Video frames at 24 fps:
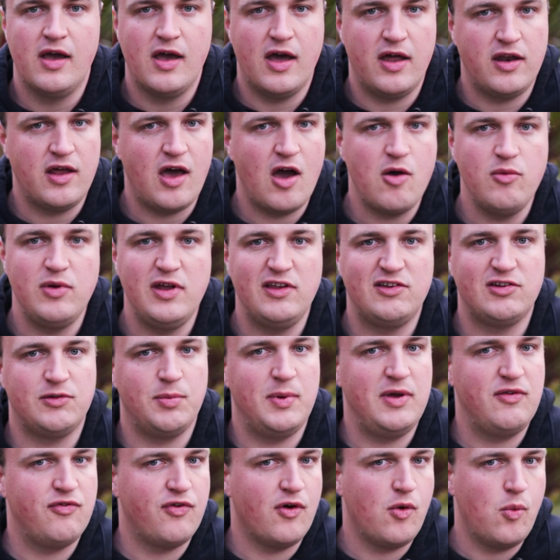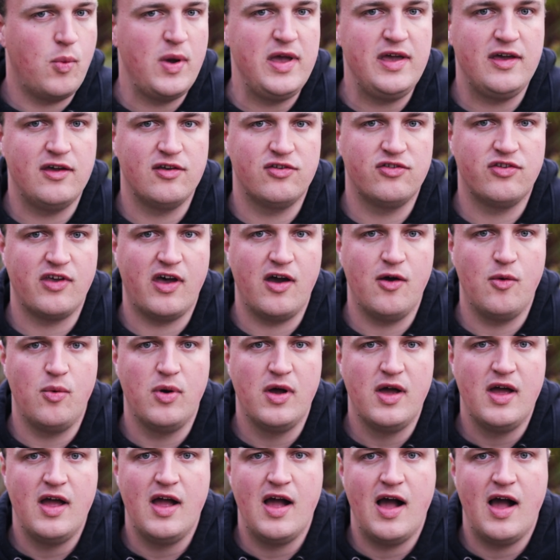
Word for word: And it only needs to be for a week or so,